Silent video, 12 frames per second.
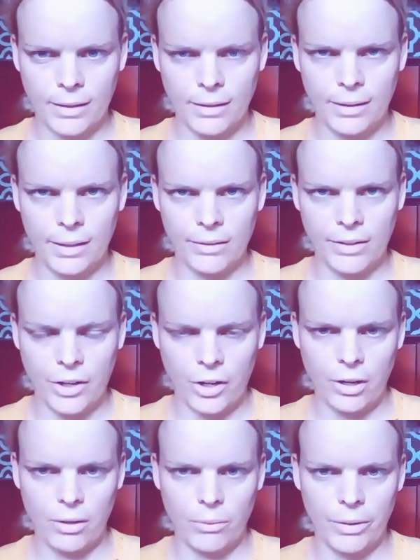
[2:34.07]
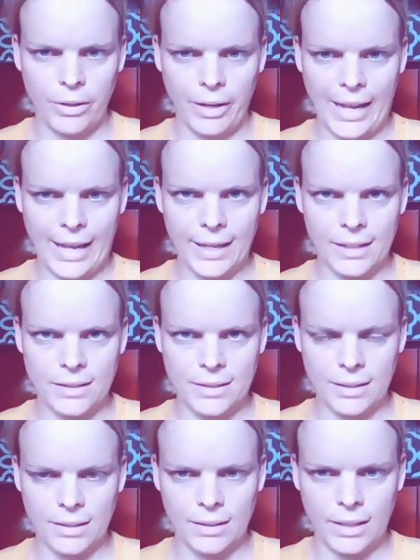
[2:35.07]
A little girl with her
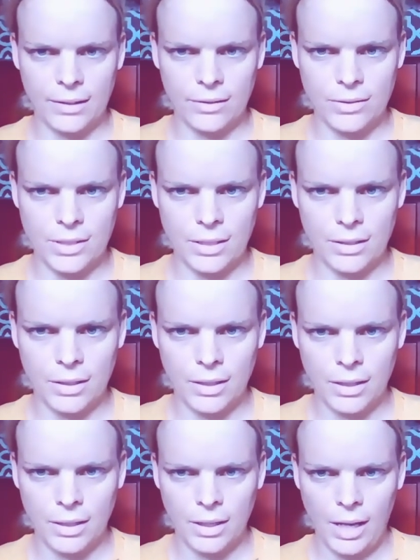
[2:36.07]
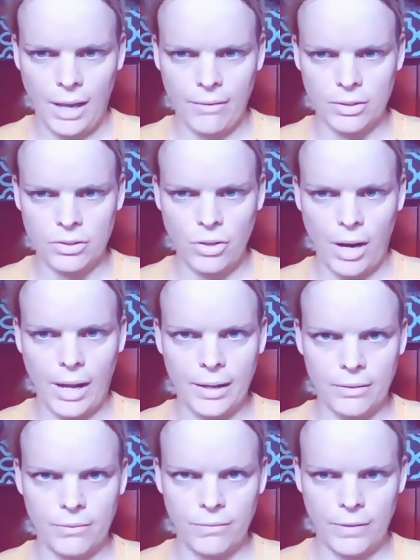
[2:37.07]
angst and lethargy, having tried
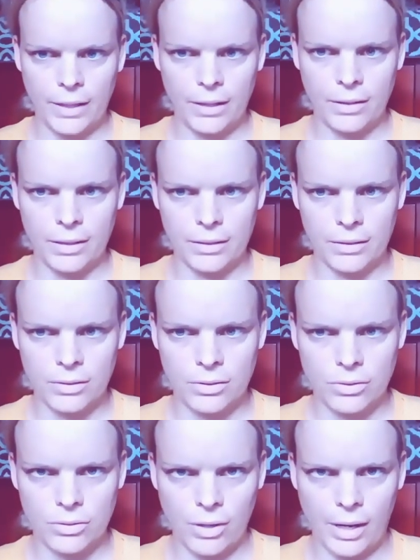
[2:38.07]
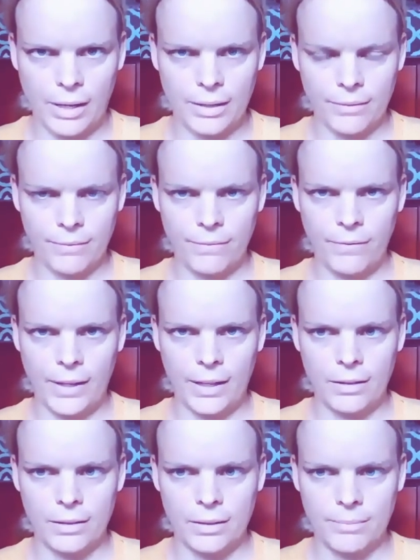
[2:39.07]
and failed and tried and
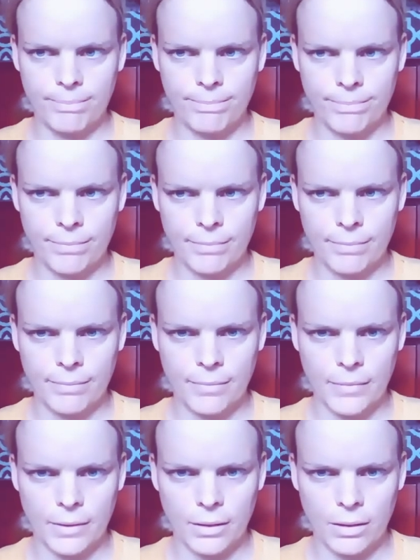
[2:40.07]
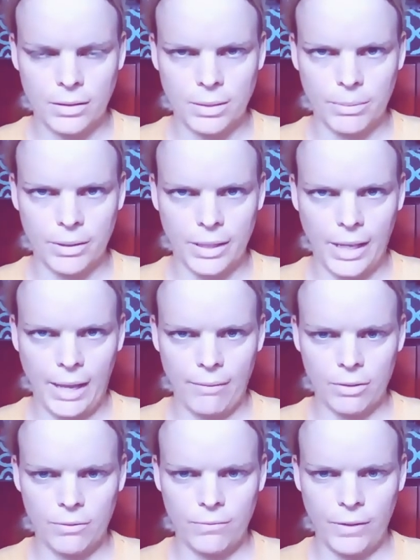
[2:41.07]
failed, ultimately
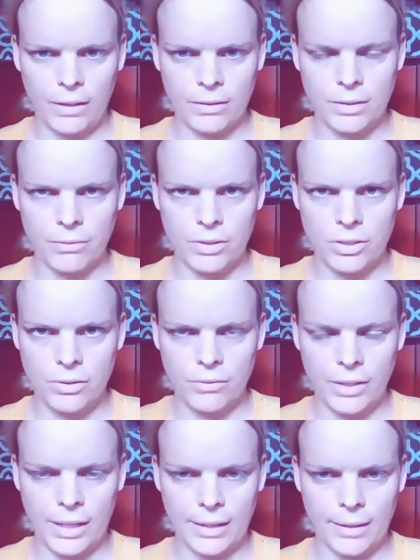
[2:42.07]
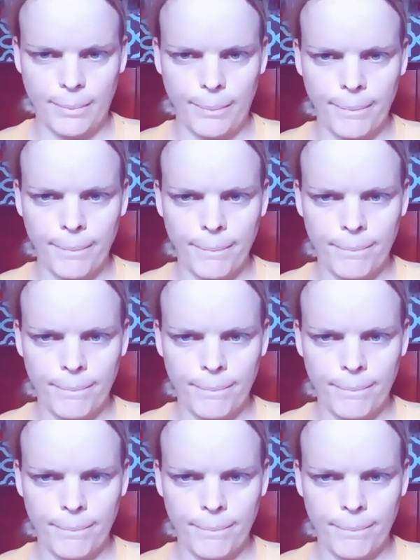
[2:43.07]
having failed to rejuvenate him.